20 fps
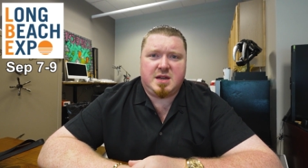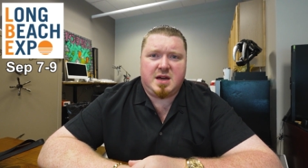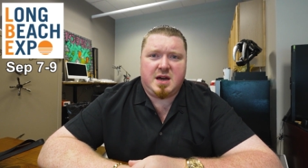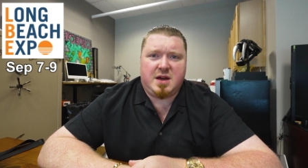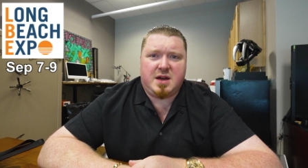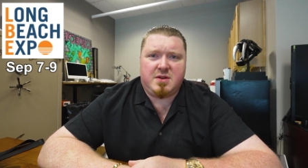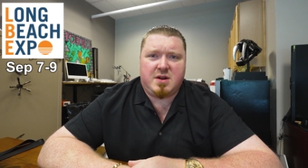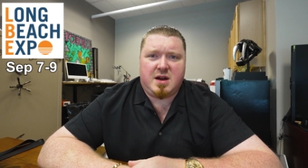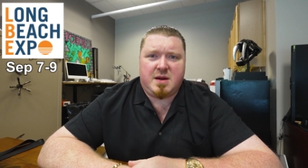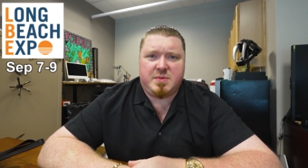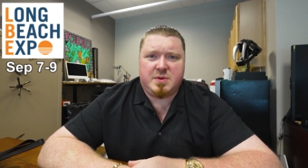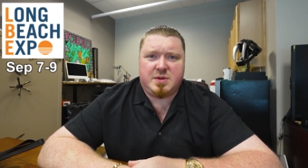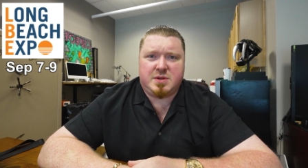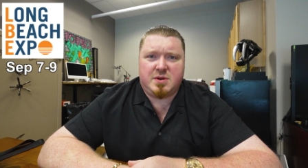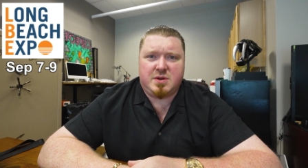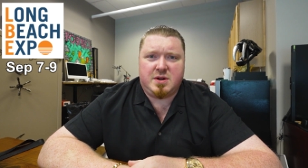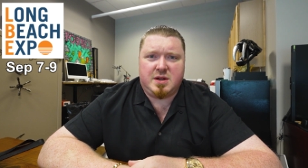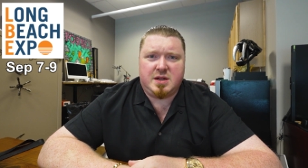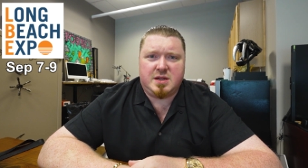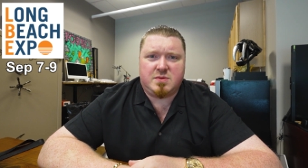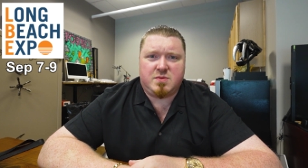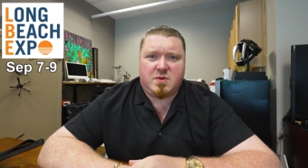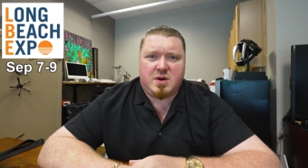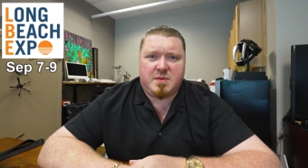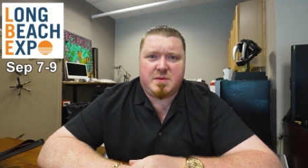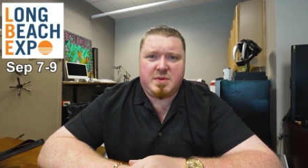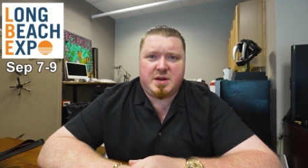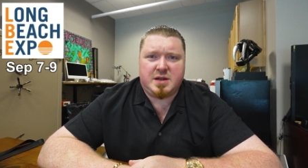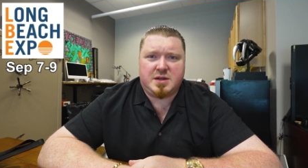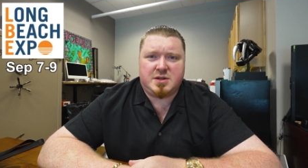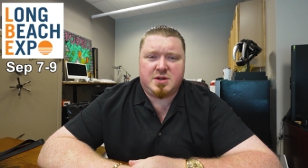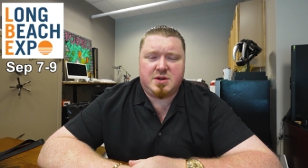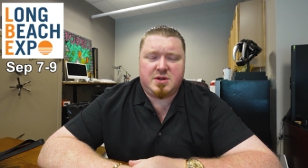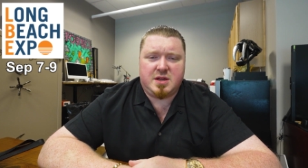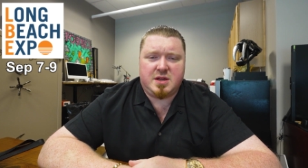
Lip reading: other opportunities. Want to make sure